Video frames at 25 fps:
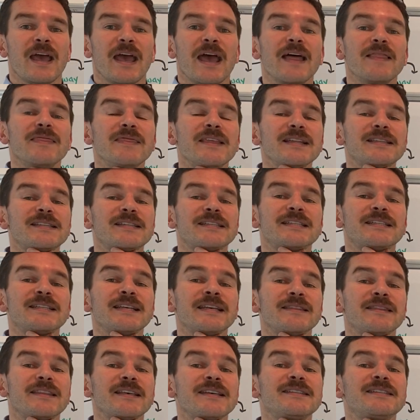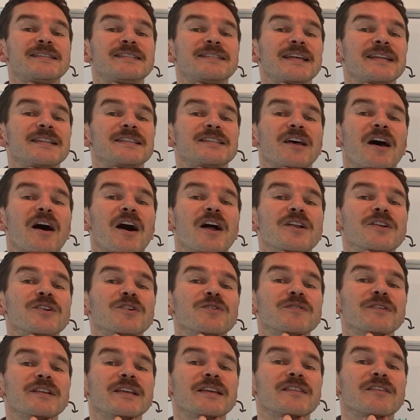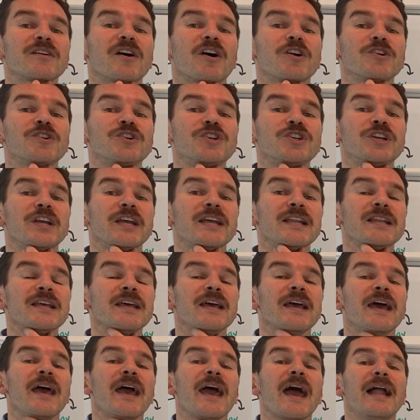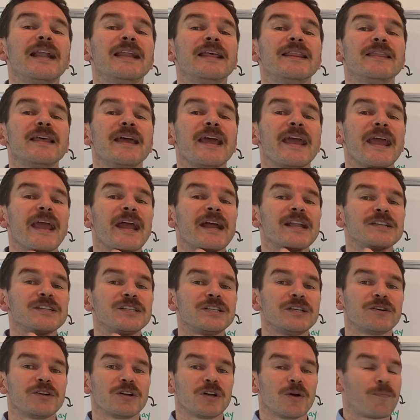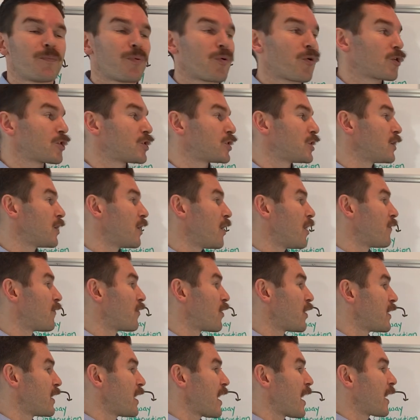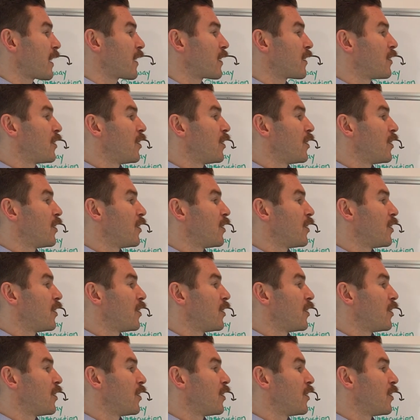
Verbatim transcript: and this, sit, this sits underneath our chin and in the anterior portion of our neck.